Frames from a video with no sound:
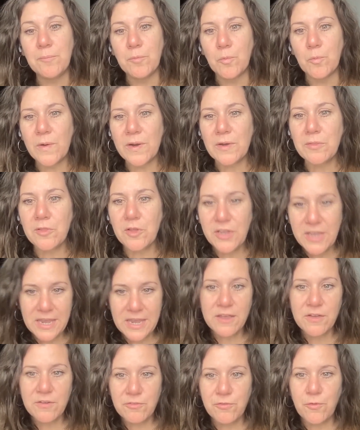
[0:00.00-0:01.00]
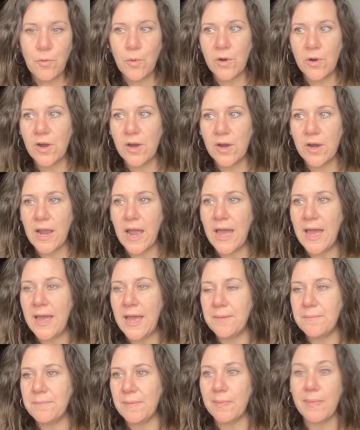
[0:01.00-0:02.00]
we're looking for
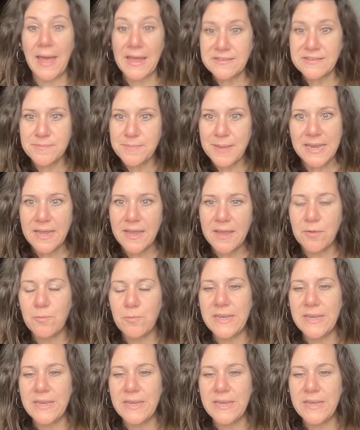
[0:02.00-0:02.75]
last minute,